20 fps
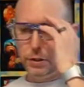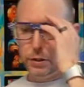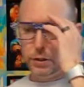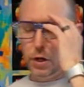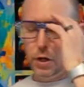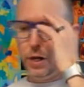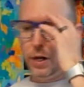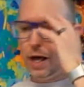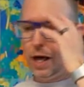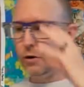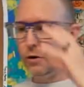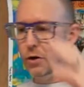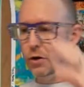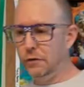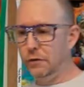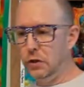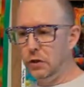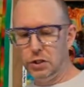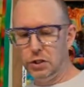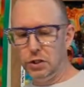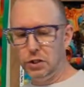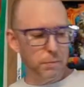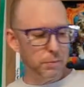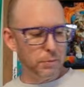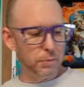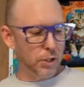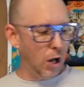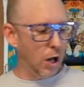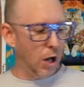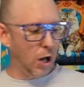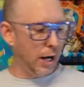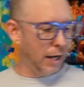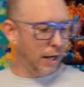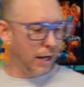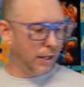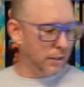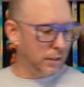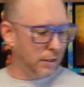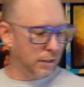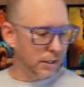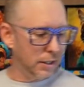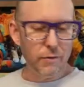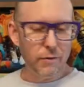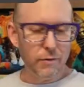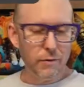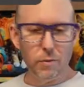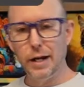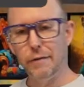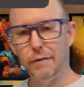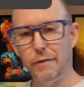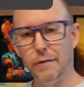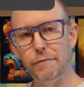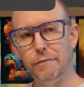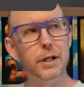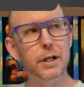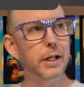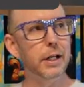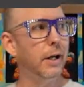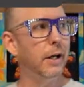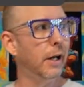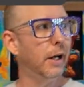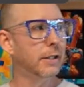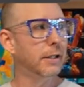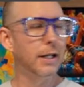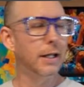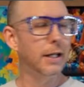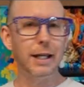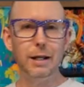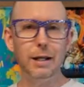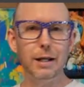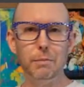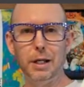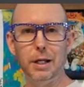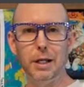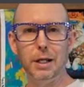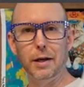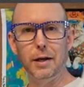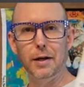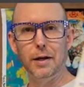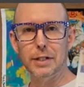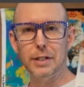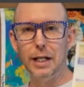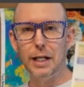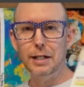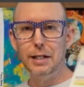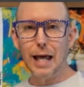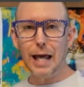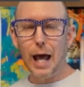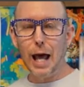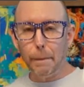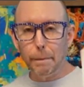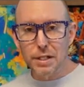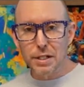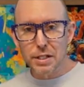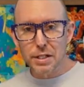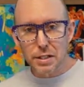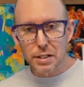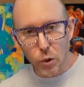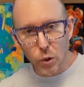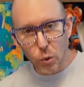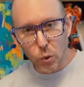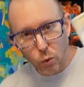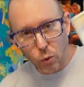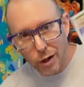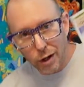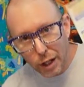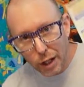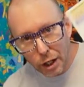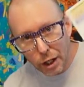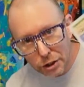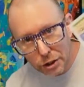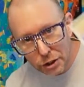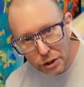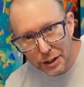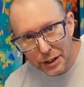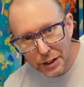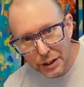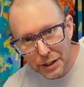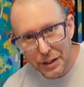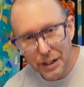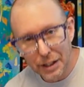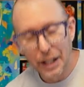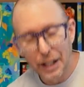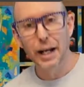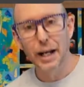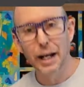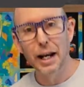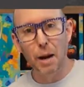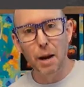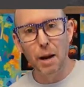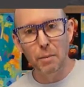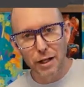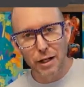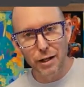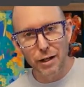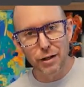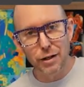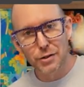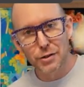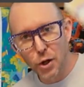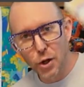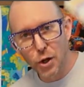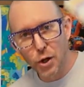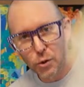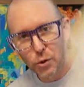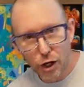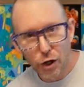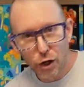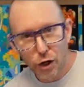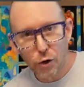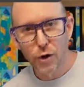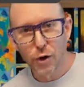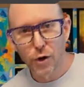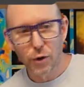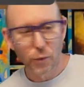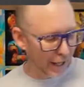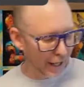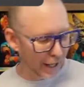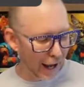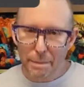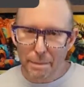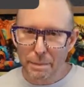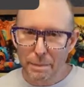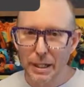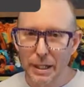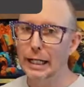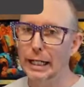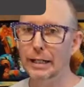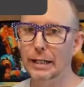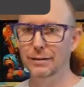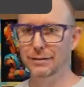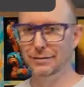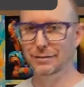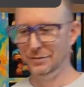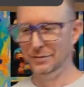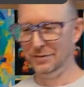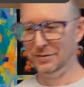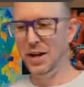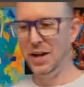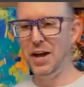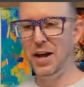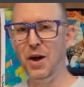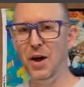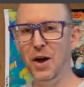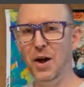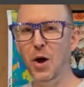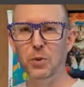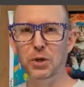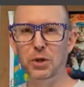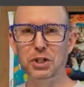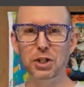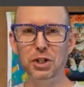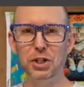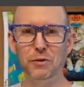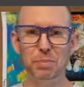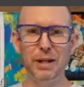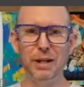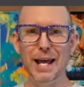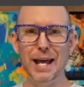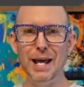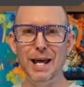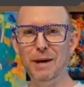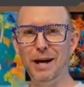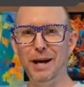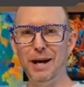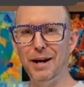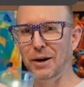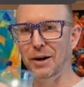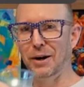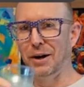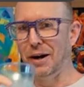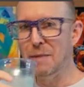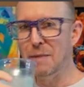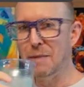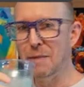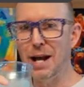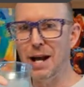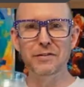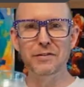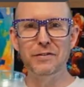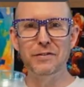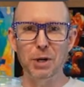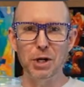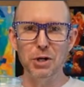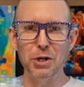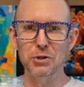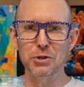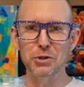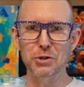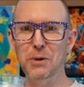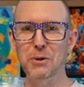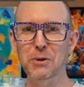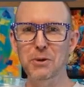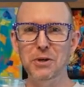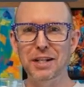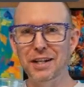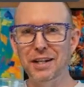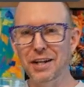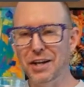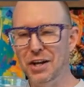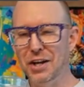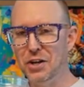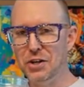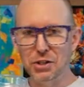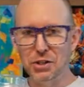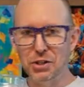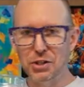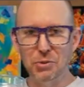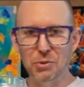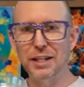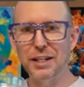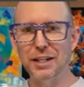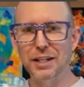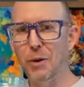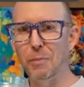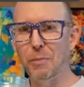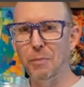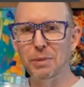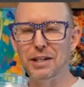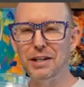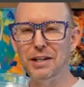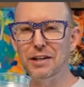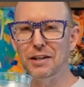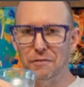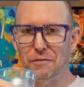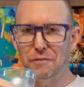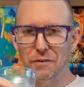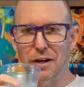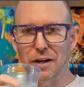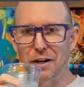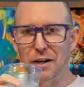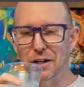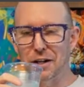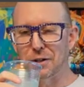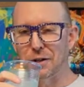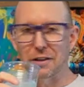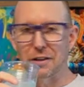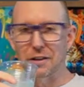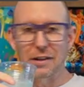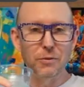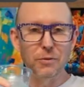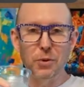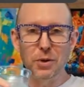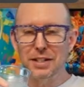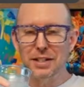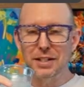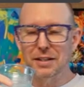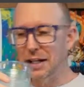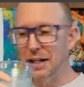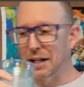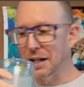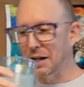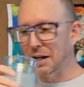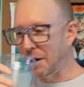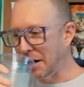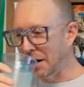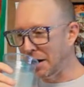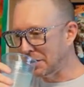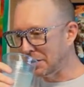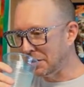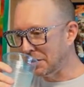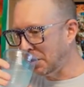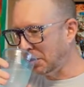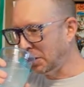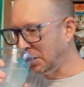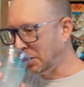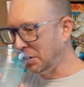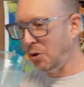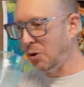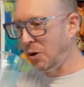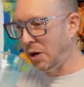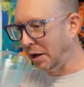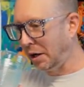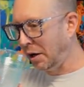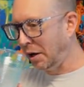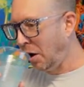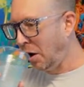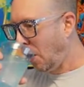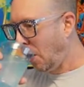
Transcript: Tony, I don't know if you just jumped on. I just gave away a free ticket because it's episode 100 and I'm here solo. What's happening? We should have planned better. I might have even postponed it so we could all be here for the 100th. Wasn't thinking about it. So good morning.